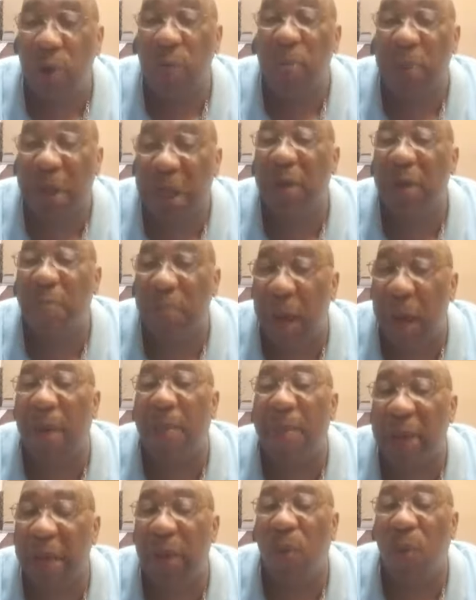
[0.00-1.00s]
to be the
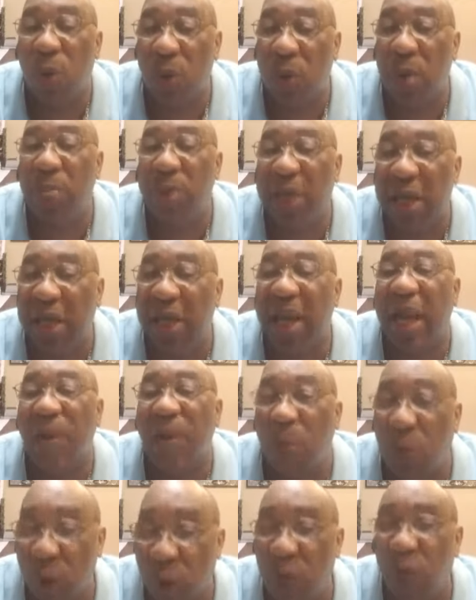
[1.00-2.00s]
mama. They want to be the they
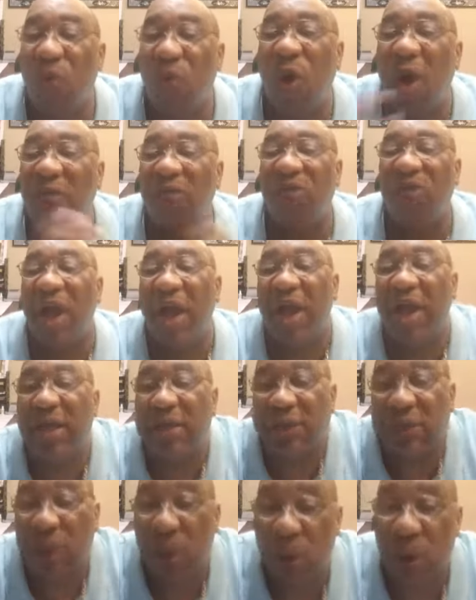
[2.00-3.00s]
want to run
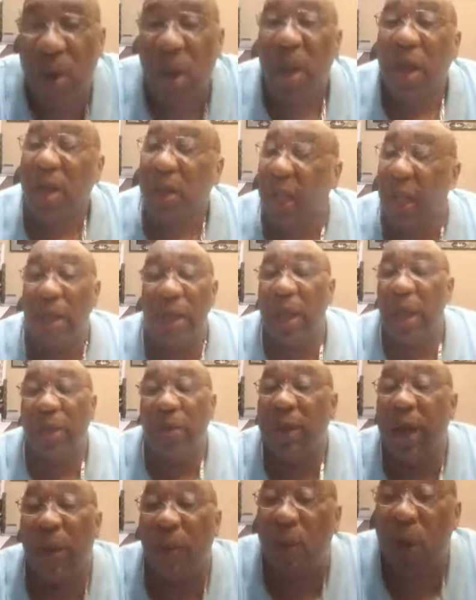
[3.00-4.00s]
things. So they, they
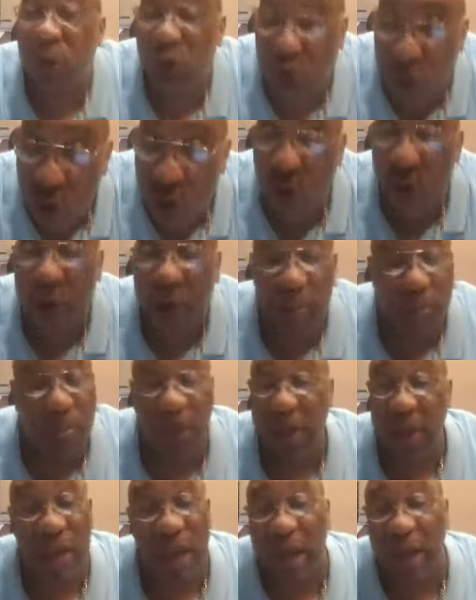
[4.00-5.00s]
they will do it.
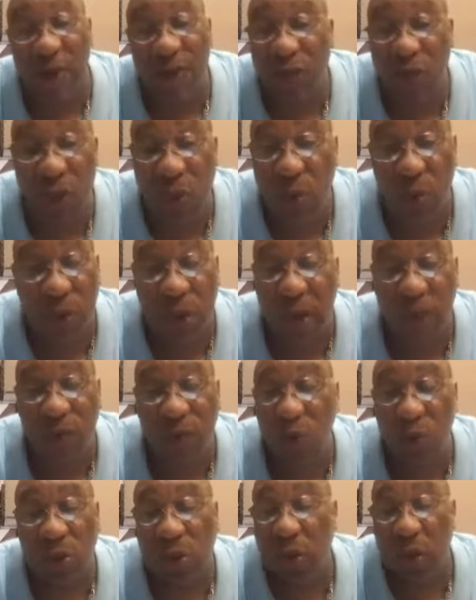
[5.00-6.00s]
But now if you if
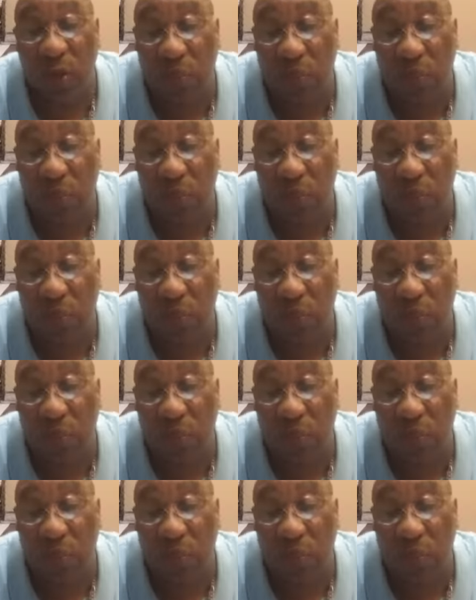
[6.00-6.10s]
you to the